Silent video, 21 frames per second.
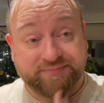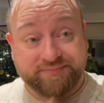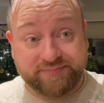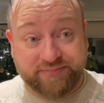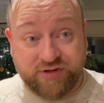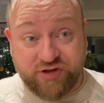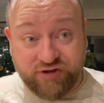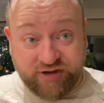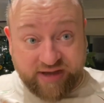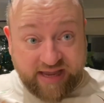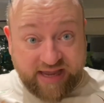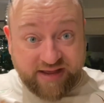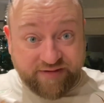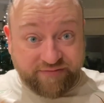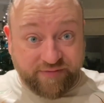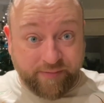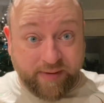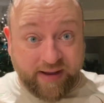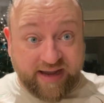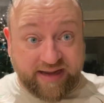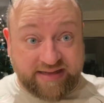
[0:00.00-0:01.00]
you're here for
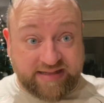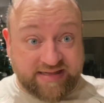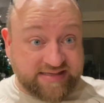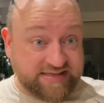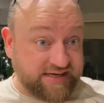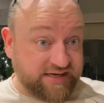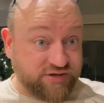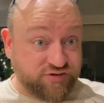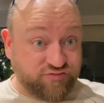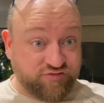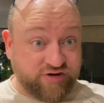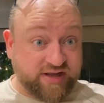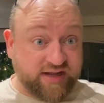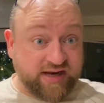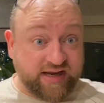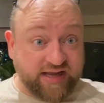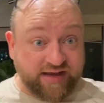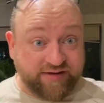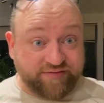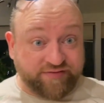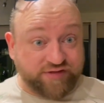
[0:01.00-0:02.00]
behind the scenes real
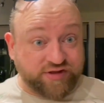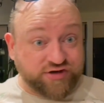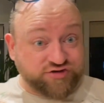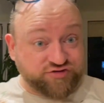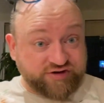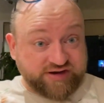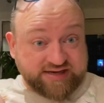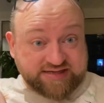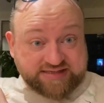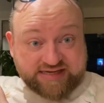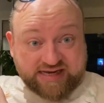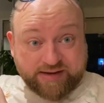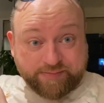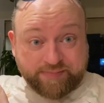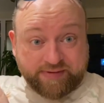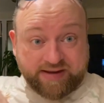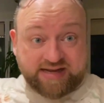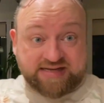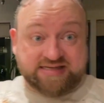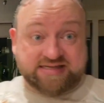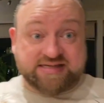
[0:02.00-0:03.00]
life. The tree is up.
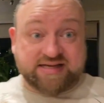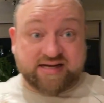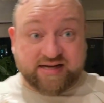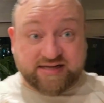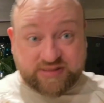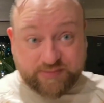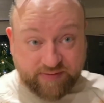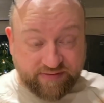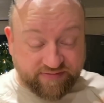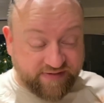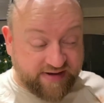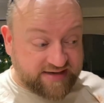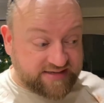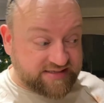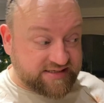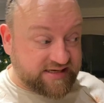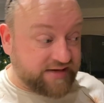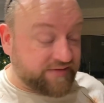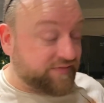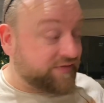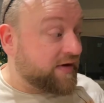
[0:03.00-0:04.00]
It's starting to be
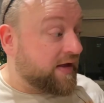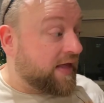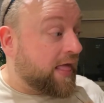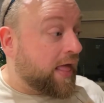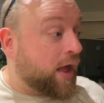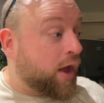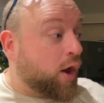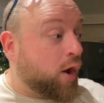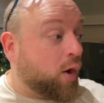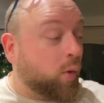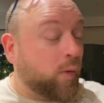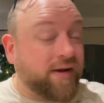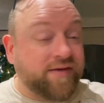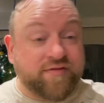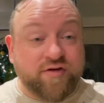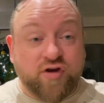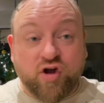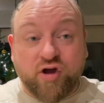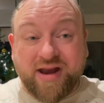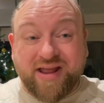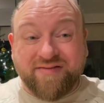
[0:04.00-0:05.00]
festive. We've
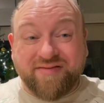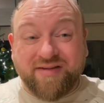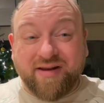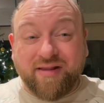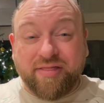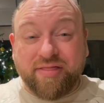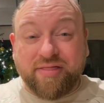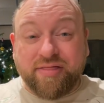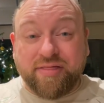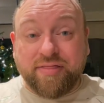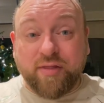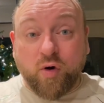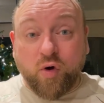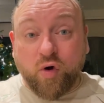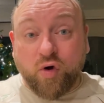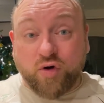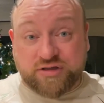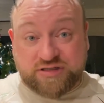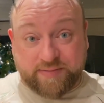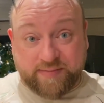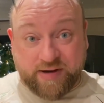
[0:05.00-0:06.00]
not even
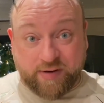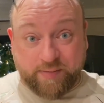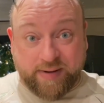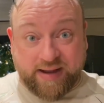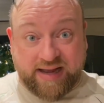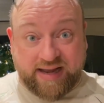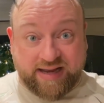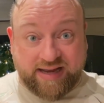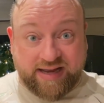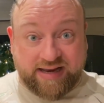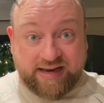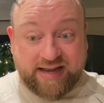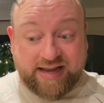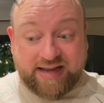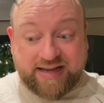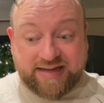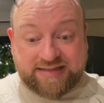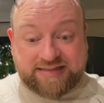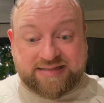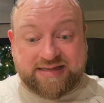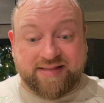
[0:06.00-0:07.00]
thought about packing
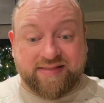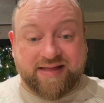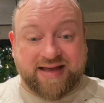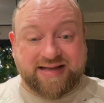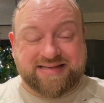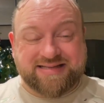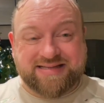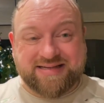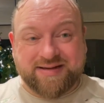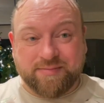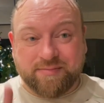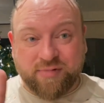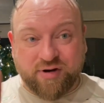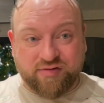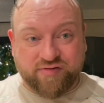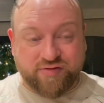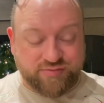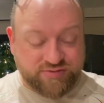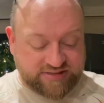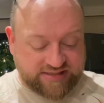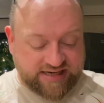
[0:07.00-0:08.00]
yet. That's
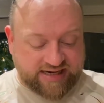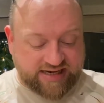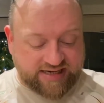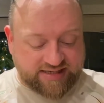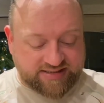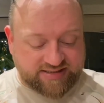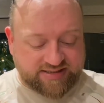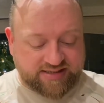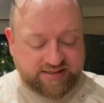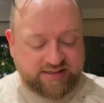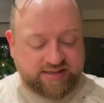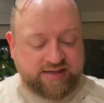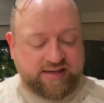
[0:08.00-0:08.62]
tomorrow's task